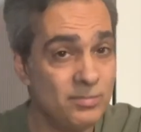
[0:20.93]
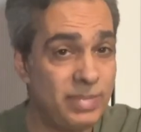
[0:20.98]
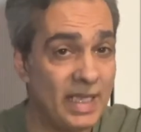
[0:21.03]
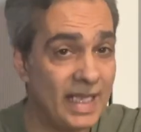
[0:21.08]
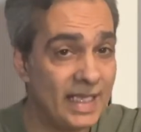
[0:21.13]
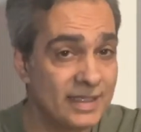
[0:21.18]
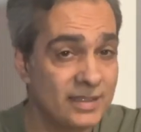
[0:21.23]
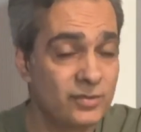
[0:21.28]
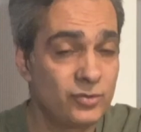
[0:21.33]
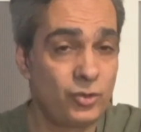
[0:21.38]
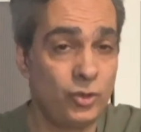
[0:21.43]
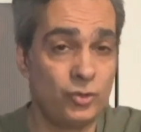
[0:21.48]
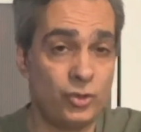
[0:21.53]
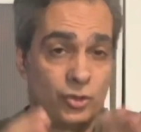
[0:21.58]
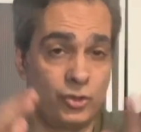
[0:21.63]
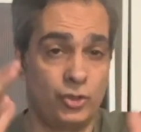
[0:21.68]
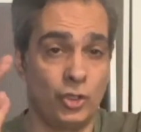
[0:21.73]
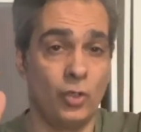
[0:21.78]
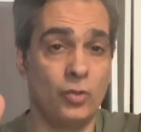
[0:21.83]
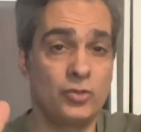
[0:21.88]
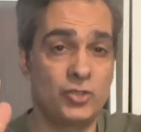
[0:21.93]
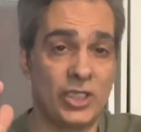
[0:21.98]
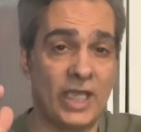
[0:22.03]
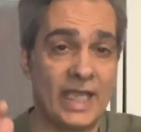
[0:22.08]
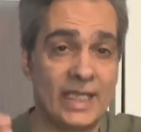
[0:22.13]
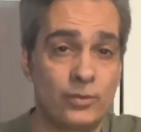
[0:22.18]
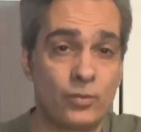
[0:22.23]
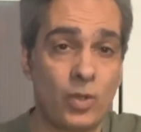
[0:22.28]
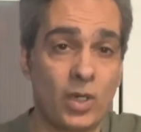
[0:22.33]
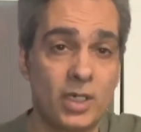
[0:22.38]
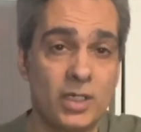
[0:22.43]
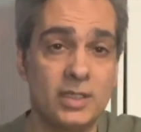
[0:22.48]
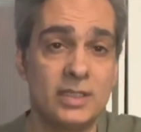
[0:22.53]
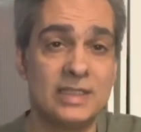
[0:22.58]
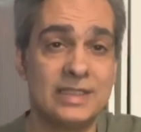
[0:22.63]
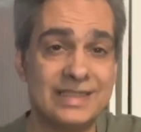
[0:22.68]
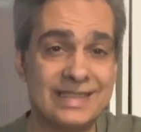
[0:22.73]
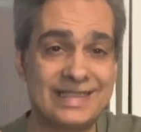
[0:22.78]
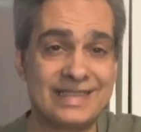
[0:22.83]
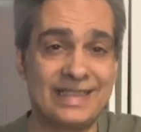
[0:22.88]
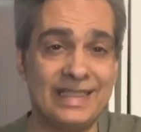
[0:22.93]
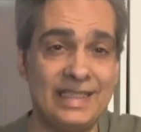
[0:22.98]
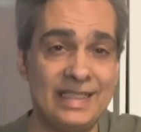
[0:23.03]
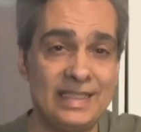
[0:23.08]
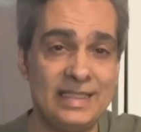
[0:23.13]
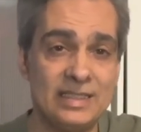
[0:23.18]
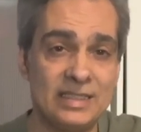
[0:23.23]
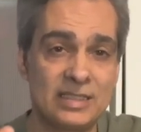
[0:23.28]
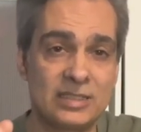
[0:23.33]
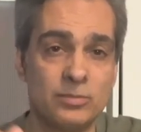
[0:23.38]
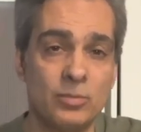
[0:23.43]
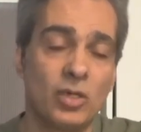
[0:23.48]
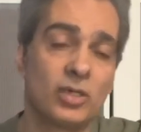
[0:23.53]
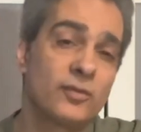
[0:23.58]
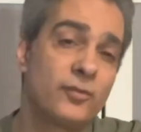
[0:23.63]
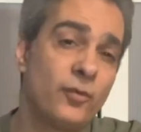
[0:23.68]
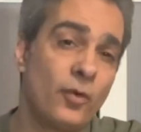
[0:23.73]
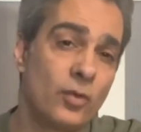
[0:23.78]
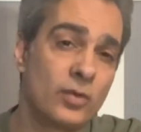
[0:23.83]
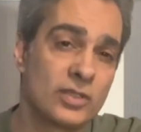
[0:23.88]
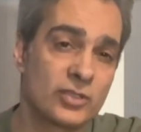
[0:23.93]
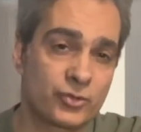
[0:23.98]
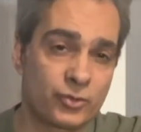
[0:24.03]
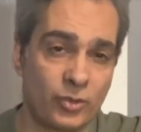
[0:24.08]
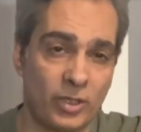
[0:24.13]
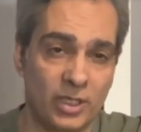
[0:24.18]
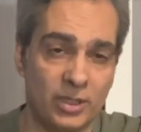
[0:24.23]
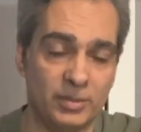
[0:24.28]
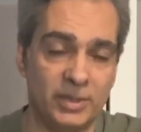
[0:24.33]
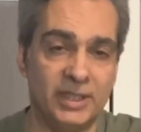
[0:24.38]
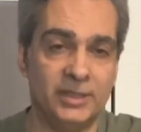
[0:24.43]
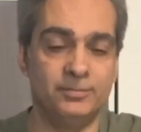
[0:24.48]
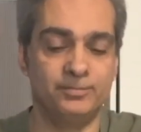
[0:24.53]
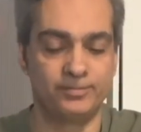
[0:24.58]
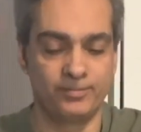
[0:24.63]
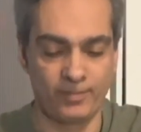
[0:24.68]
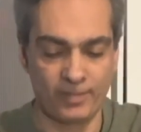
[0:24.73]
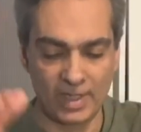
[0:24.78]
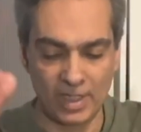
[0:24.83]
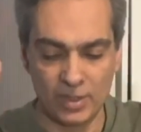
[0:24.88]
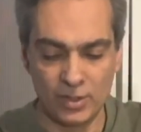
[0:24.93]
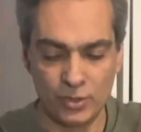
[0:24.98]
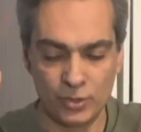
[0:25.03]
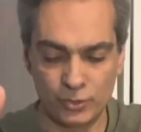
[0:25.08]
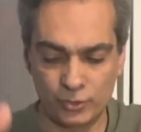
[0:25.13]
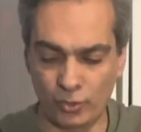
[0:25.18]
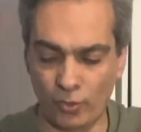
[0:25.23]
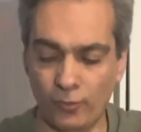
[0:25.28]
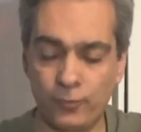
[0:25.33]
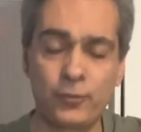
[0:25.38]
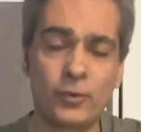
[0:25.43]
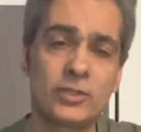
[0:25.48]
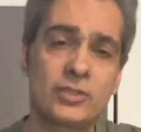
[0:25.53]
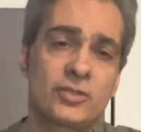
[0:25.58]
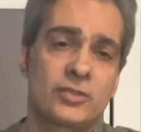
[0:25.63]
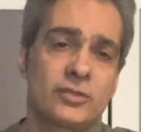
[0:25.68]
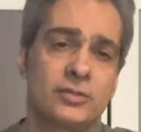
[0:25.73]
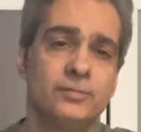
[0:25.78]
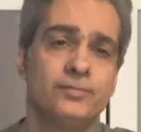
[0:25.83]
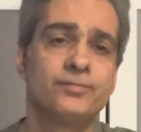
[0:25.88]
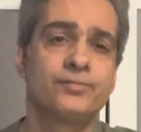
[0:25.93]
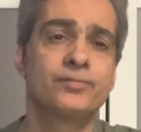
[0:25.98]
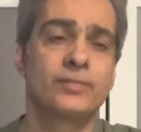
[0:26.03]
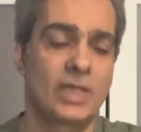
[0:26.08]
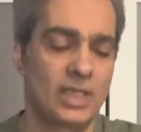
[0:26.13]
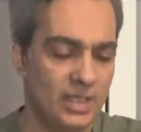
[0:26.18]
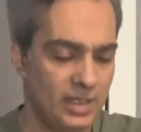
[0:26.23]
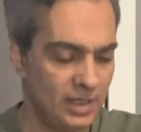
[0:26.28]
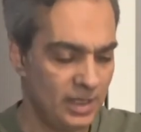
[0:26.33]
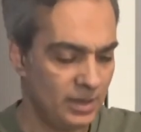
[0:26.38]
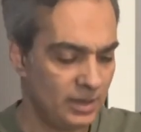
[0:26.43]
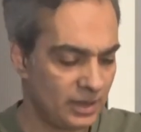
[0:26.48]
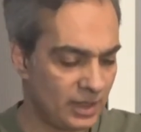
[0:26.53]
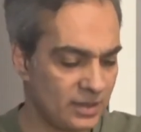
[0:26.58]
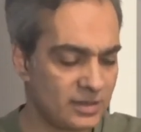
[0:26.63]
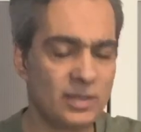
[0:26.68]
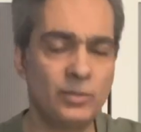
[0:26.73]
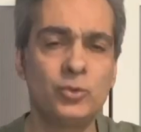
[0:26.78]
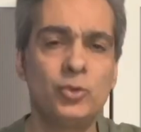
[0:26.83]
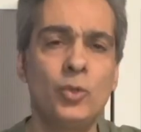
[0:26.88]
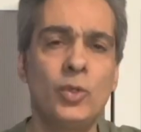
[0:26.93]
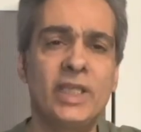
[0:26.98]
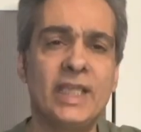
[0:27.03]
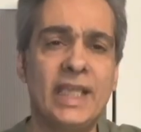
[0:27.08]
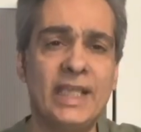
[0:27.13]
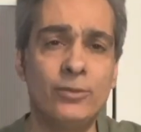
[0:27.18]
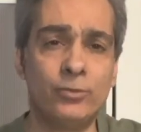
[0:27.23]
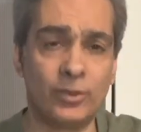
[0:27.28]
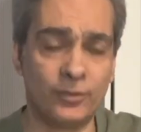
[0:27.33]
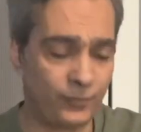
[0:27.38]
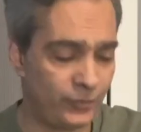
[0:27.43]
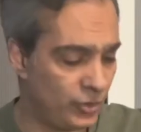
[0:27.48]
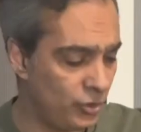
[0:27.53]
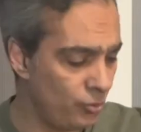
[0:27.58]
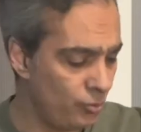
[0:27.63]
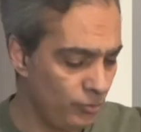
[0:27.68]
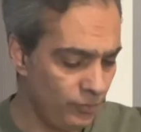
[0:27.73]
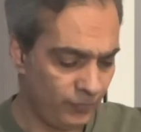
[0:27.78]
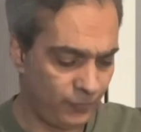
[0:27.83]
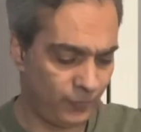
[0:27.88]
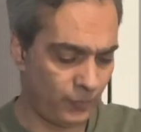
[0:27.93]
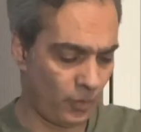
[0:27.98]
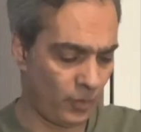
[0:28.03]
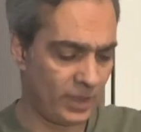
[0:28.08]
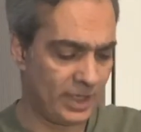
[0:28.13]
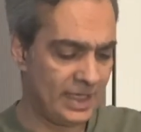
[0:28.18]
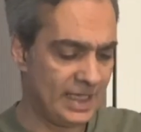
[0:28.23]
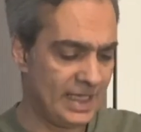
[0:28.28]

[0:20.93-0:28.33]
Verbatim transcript: back to the Joe Jaguar City Smartphone Astronomy. So first, because I'm doing a review for